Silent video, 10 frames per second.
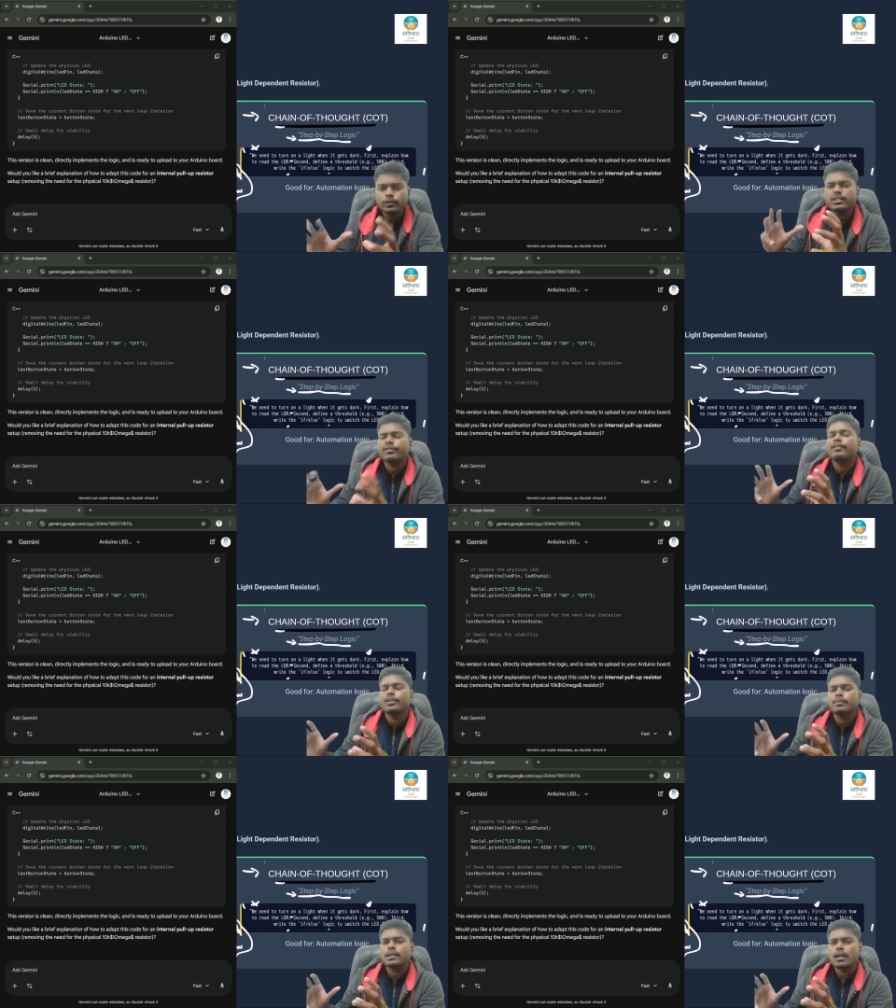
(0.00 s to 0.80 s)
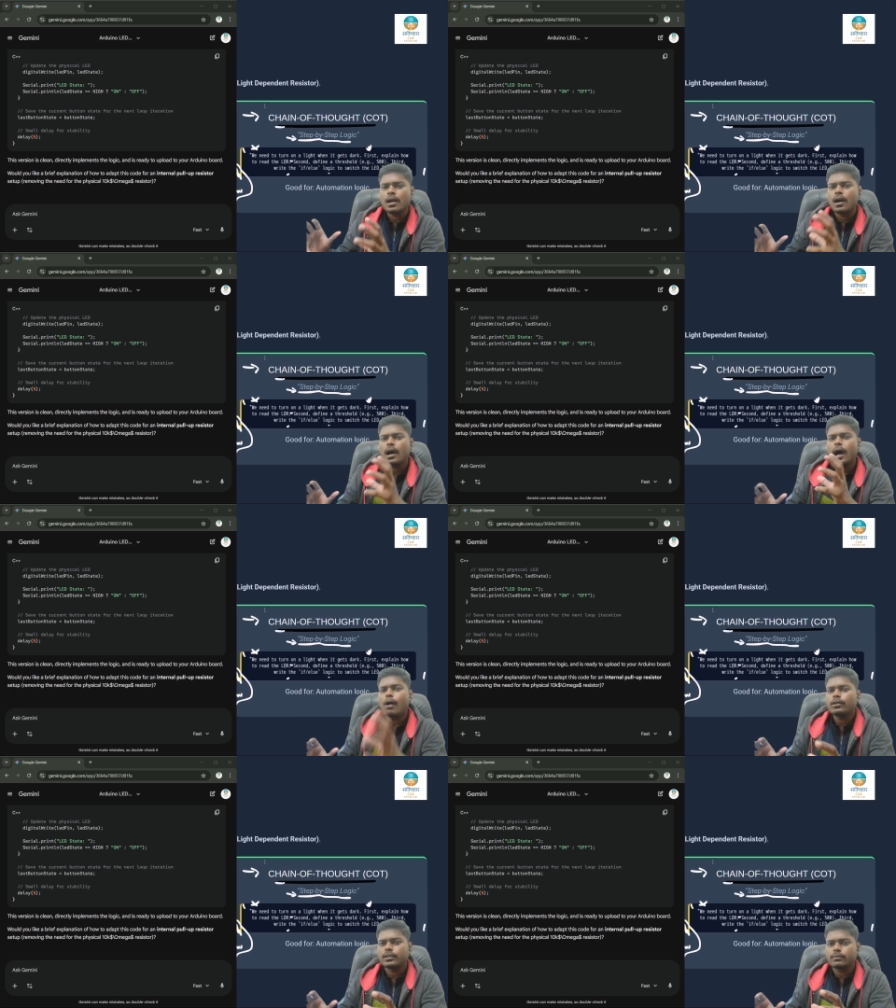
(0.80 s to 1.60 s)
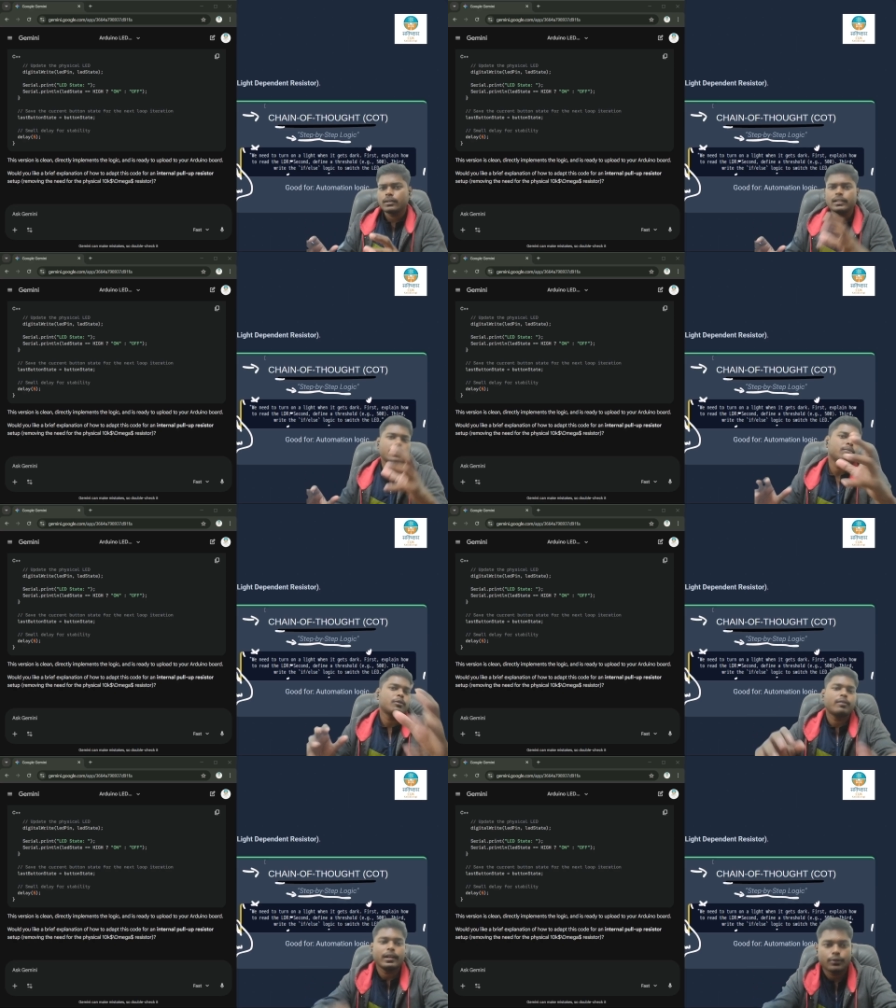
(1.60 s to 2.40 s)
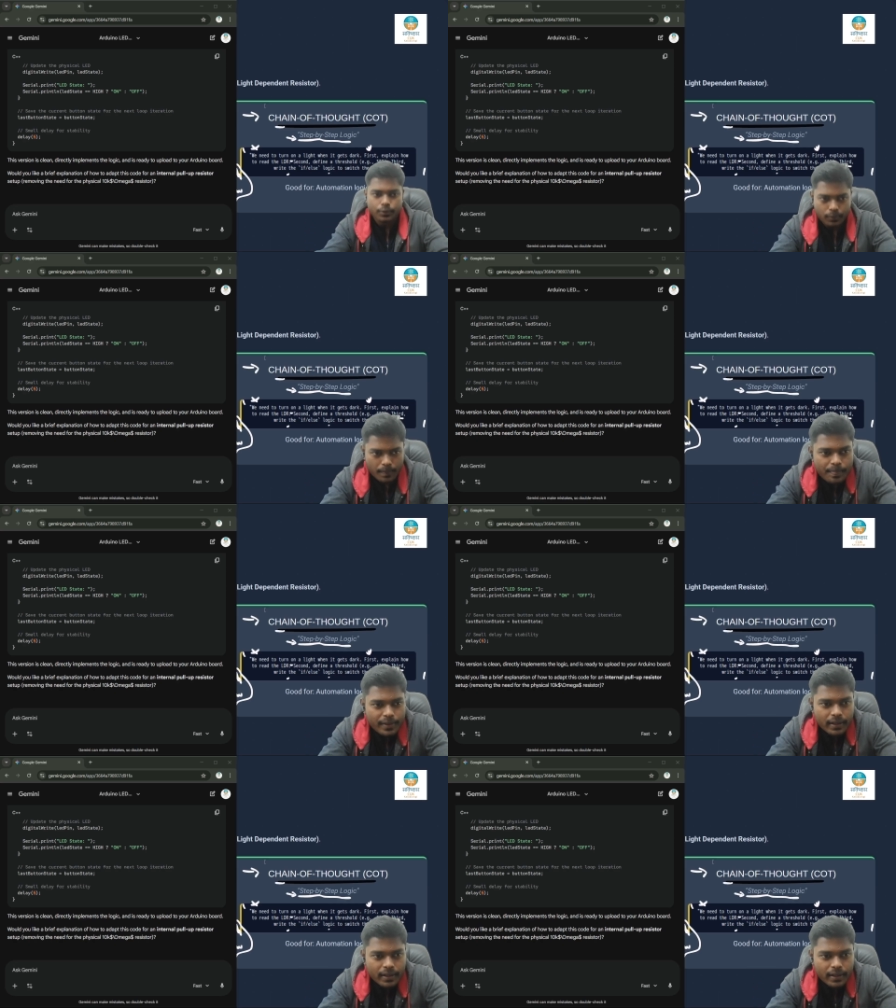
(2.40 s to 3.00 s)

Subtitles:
most favorable outcome it can provide to you,